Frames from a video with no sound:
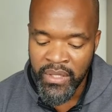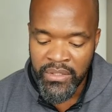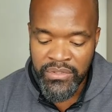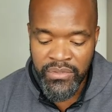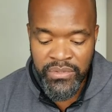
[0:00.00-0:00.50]

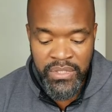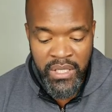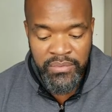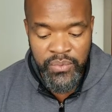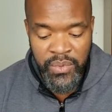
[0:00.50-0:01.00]
So
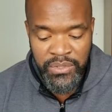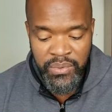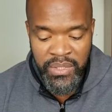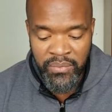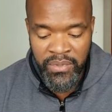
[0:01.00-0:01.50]
Psalms
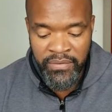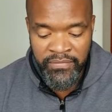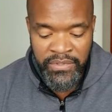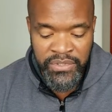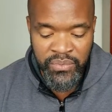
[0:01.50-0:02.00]
121
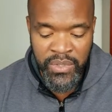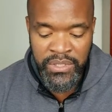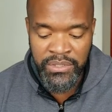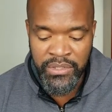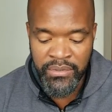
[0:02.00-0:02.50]
verses
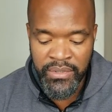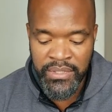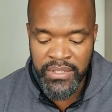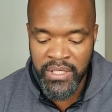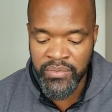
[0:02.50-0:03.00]
1 to 2
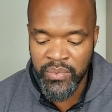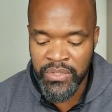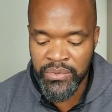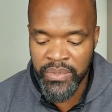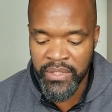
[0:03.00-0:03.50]
and Psalms
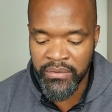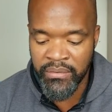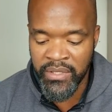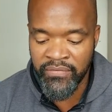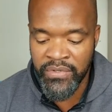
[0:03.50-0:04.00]

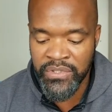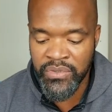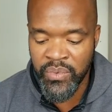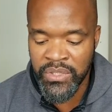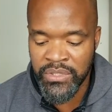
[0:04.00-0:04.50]
123
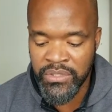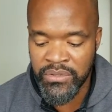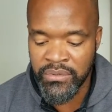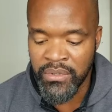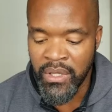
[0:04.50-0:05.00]
verses 1 to
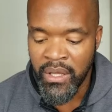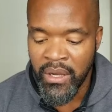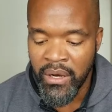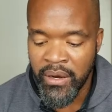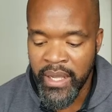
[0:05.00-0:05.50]
2
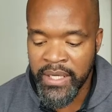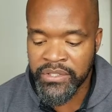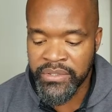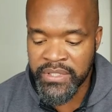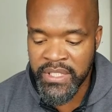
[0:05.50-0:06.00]
are
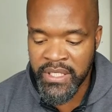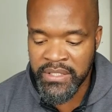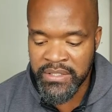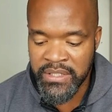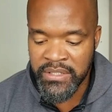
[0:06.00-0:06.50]
actually saying
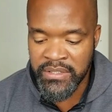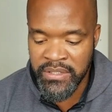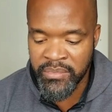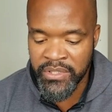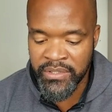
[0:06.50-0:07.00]
the
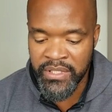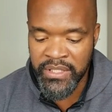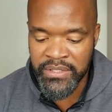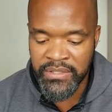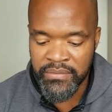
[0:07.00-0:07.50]
similar
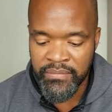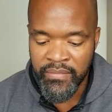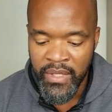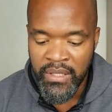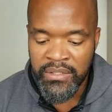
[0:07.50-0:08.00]
things.
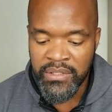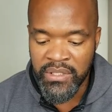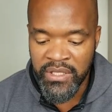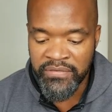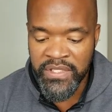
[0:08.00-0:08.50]
To
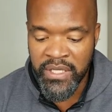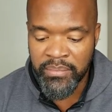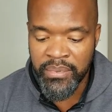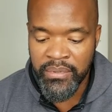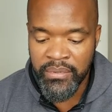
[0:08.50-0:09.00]
lift
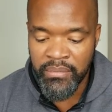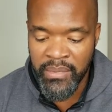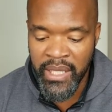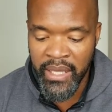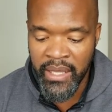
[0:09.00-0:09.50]
up
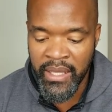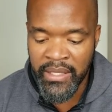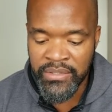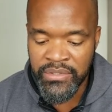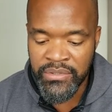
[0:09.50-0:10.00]
my
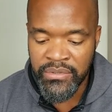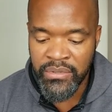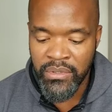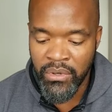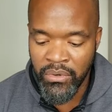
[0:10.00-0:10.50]
eyes,
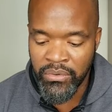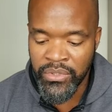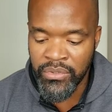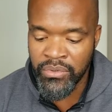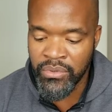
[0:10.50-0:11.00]
O
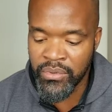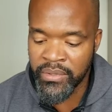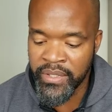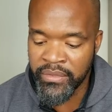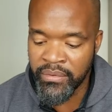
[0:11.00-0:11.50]
you who
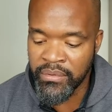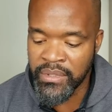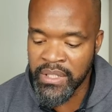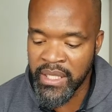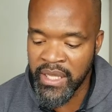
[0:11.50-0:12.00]
are
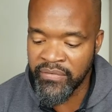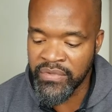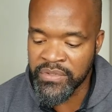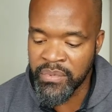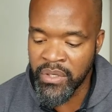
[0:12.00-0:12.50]
enthroned in the
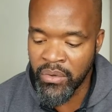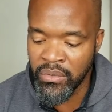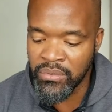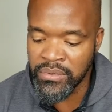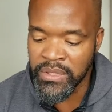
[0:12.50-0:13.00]
heavens,
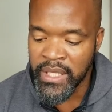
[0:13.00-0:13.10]
behold,